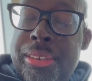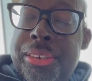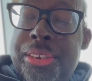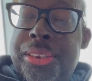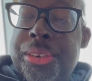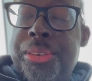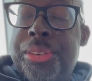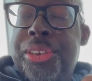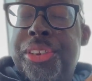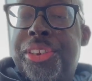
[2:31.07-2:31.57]

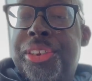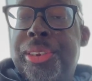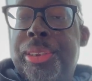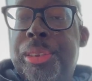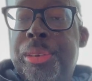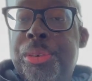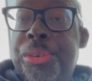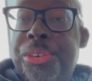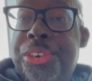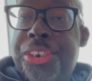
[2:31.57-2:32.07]
So the
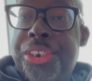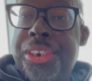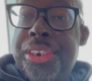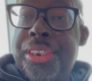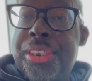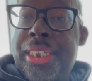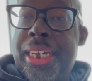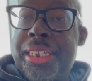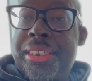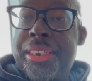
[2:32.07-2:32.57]

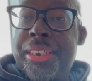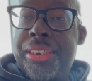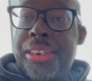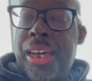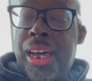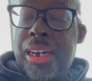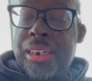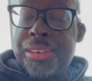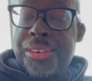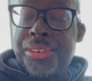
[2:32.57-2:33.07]
solution that the
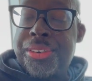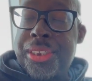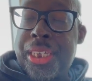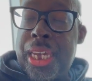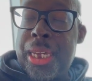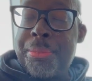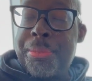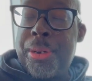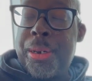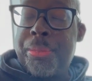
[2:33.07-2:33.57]
doctors
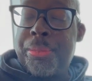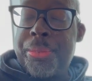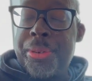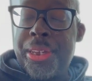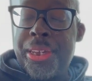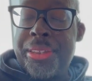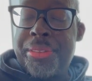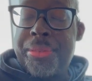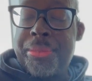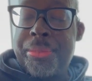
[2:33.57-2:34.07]
came up
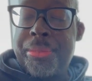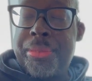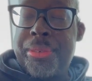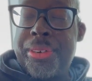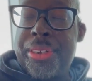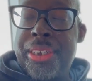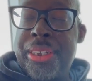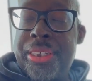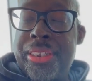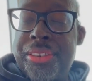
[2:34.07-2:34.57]
with
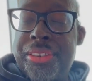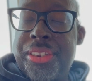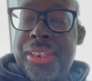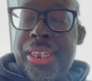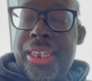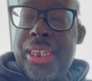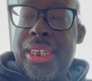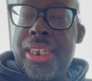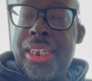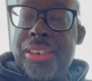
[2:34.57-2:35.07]
was
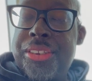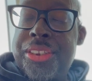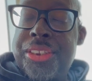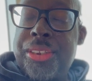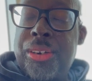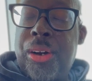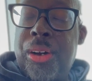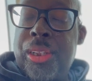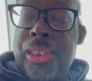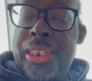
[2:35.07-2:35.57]

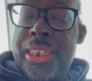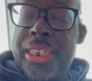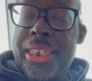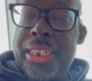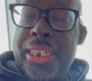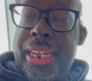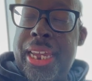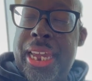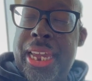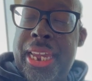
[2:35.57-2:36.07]

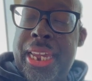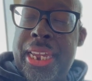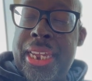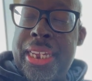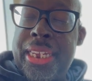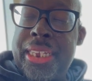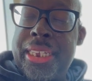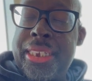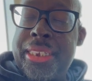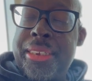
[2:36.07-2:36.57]
installing
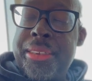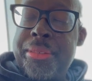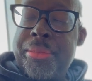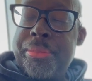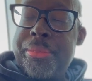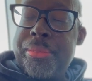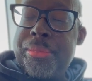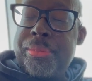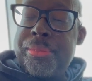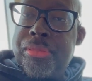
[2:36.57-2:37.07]
a
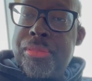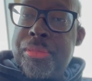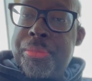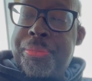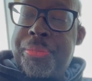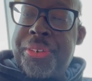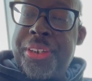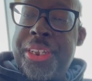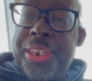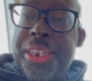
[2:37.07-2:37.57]

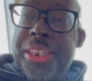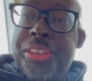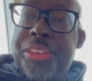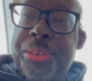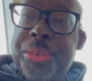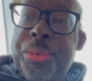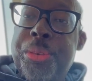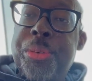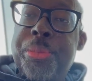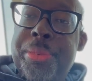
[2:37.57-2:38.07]
feeding
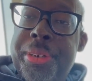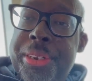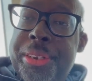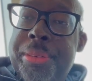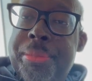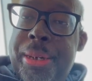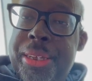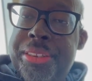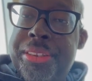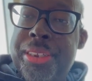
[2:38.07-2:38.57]
tube into
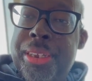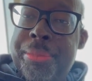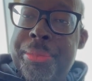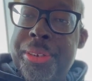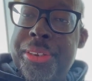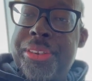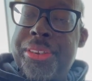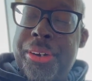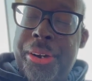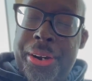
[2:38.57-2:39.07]
my
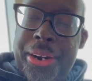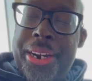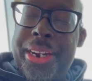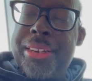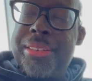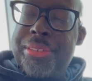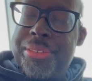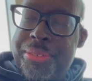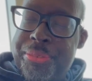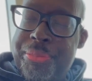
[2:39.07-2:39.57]
stomach.
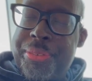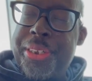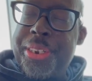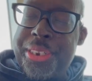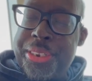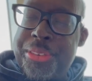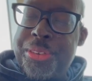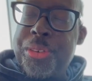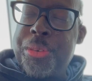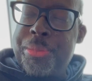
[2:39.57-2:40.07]

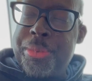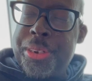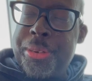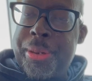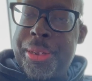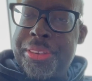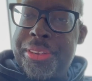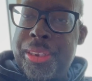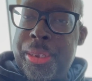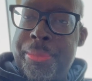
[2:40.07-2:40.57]
Feeding tube into
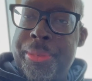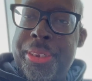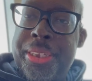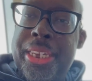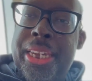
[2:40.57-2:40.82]
my stomach.